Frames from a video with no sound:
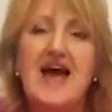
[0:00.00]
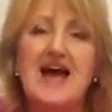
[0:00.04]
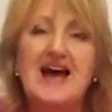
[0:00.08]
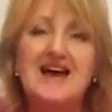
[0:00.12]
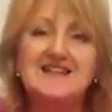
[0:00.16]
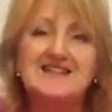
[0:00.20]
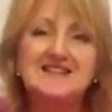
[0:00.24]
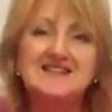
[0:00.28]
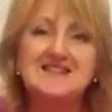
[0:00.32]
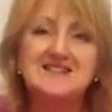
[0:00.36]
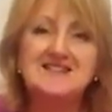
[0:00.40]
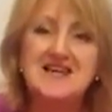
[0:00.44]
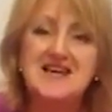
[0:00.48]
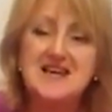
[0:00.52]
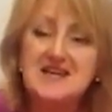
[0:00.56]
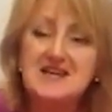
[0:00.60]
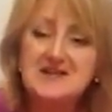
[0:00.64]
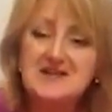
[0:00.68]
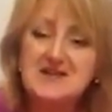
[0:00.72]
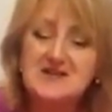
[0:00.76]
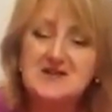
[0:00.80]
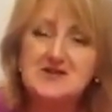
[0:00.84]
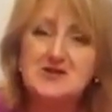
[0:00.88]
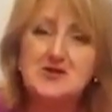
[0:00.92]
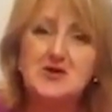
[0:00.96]
And
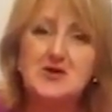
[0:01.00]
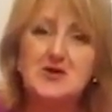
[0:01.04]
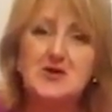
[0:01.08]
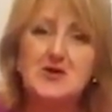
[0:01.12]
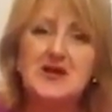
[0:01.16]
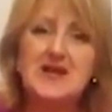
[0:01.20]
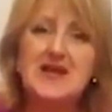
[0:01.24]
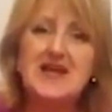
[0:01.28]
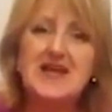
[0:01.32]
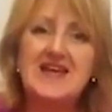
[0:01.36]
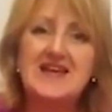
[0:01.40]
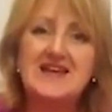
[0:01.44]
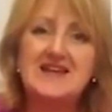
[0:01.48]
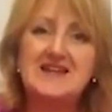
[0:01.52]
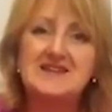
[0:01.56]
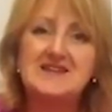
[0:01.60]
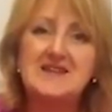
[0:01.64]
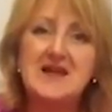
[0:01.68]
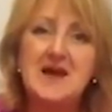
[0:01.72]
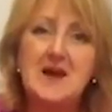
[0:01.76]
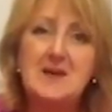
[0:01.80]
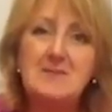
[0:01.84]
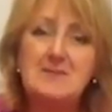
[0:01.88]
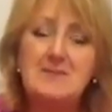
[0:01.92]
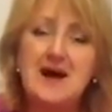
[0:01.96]
today's story
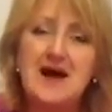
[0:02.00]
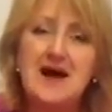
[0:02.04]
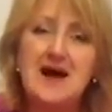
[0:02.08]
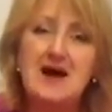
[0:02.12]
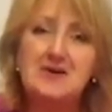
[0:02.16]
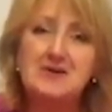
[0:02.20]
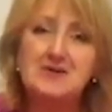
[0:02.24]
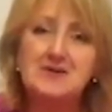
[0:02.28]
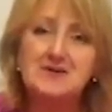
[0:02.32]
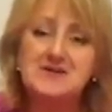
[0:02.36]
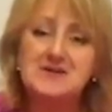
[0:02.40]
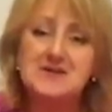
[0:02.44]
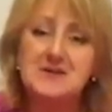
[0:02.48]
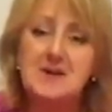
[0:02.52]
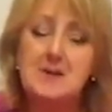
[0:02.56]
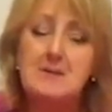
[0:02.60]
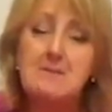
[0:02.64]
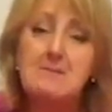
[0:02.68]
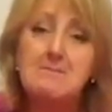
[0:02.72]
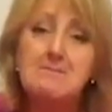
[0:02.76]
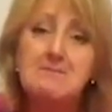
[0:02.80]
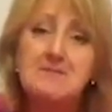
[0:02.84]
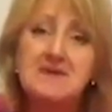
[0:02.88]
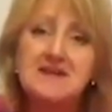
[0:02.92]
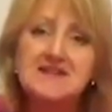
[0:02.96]
is about
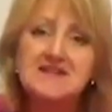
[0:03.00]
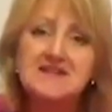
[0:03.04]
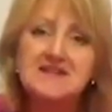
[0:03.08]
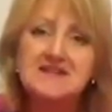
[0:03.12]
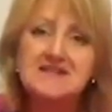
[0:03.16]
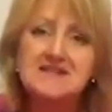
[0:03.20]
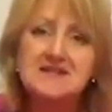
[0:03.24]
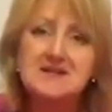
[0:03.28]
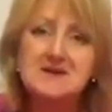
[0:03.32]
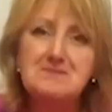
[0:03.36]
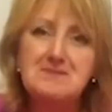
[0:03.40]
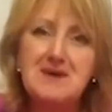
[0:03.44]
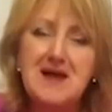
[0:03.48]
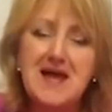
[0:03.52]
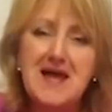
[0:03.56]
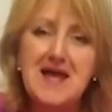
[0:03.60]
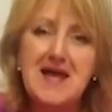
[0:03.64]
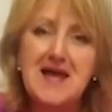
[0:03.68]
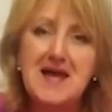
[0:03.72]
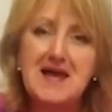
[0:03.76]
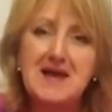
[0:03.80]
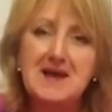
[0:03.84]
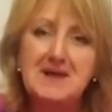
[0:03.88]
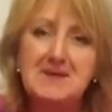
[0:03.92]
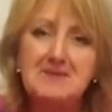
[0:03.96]
Mr.
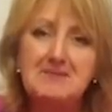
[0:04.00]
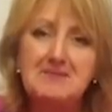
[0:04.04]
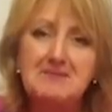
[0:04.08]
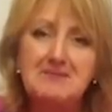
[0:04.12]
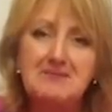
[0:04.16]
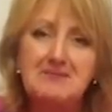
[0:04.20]
Bear.